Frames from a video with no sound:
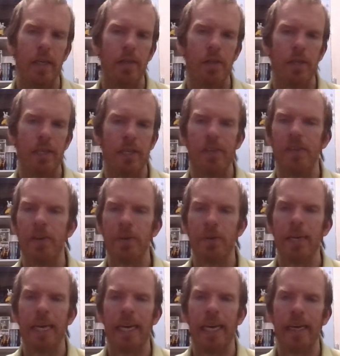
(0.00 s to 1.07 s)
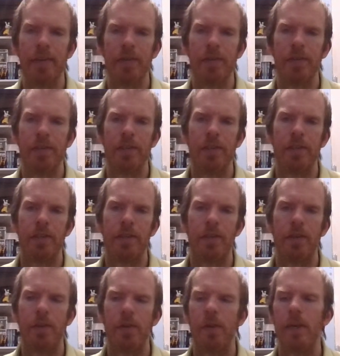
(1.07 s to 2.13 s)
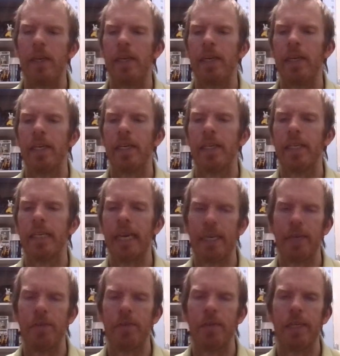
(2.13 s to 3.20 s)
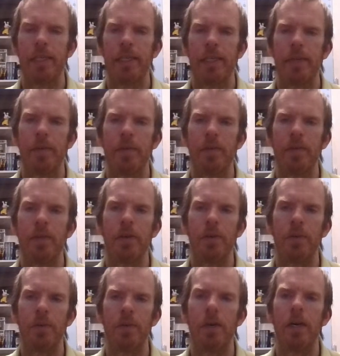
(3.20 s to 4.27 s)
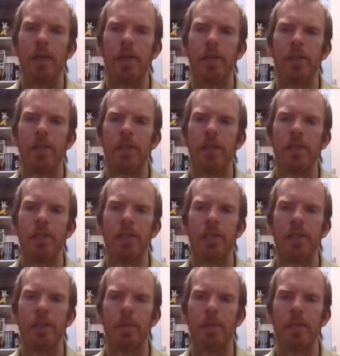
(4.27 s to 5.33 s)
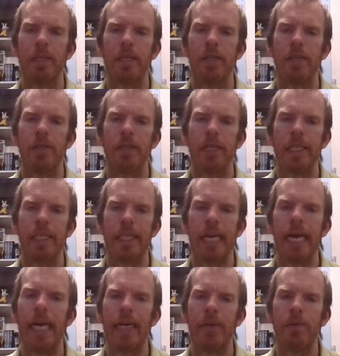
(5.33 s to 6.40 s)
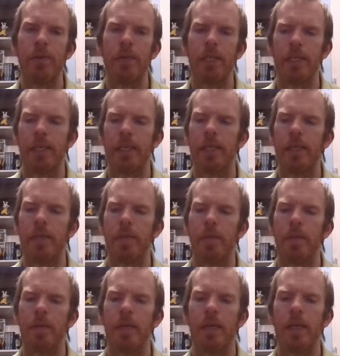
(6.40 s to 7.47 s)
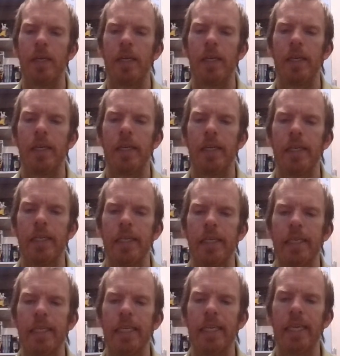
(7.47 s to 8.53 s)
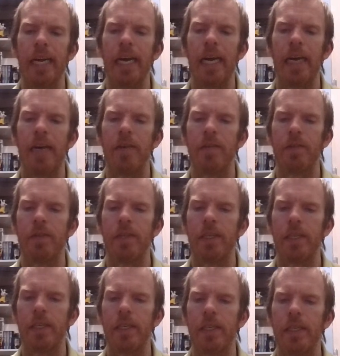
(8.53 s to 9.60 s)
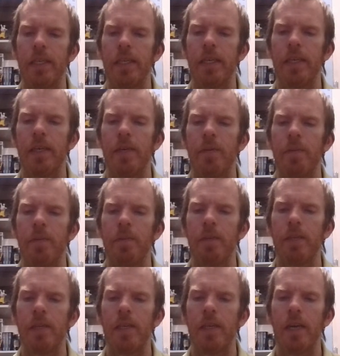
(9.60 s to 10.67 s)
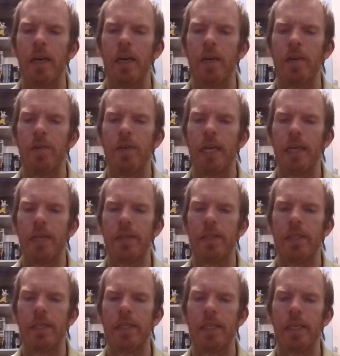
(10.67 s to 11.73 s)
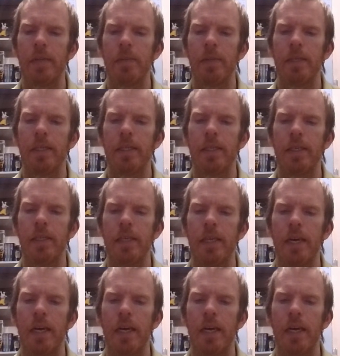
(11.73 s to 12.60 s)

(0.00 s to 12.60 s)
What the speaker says: So you don't have to sacrifice him if you don't want to. You could potentially attack with him to have the artifact or enchantment